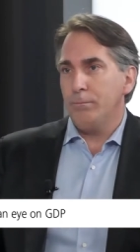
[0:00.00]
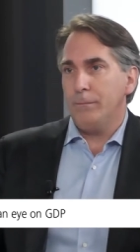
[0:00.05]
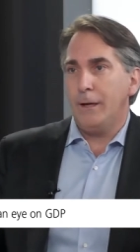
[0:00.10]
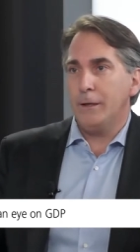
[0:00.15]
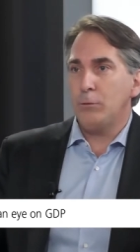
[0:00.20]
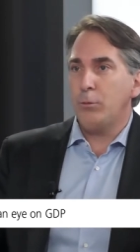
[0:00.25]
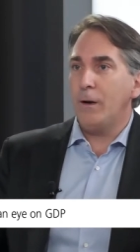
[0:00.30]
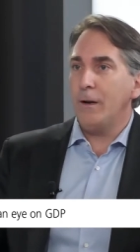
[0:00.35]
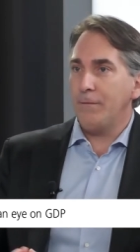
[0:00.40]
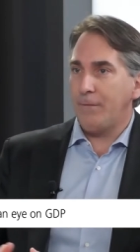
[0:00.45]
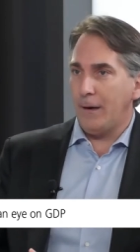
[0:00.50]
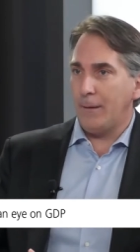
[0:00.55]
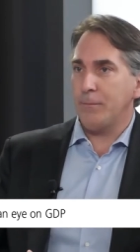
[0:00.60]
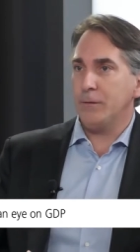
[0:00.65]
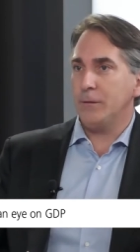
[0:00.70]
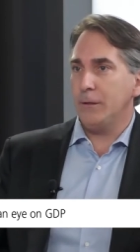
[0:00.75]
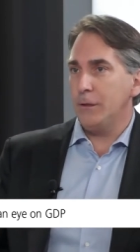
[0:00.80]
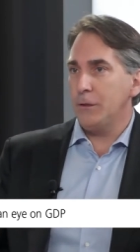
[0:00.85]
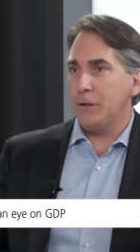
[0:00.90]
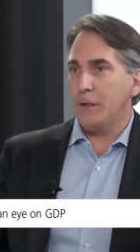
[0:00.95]
a
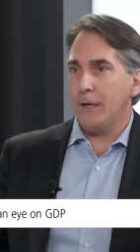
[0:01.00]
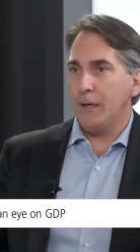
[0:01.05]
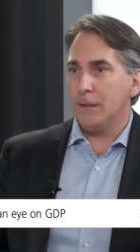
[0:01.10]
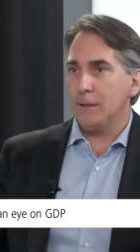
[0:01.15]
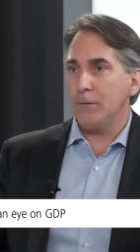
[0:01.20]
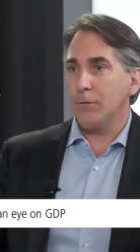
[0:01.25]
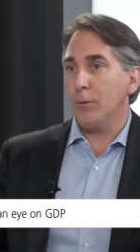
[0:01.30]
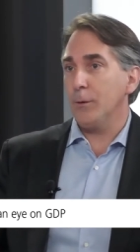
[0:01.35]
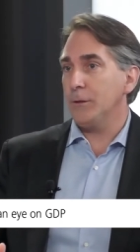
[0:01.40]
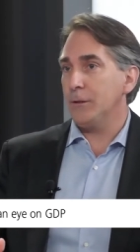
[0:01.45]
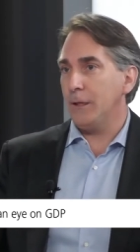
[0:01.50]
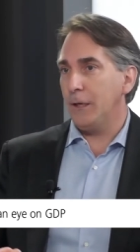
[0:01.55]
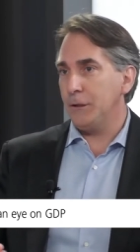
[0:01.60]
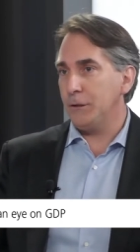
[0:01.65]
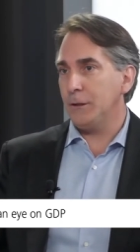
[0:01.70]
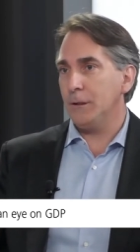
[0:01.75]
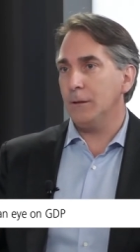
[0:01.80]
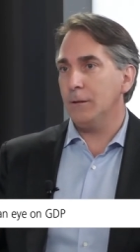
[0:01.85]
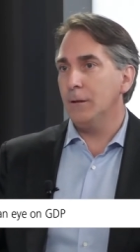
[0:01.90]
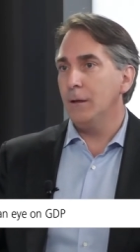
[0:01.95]
25% chance of a
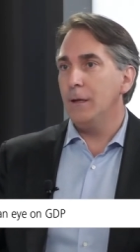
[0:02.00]
recession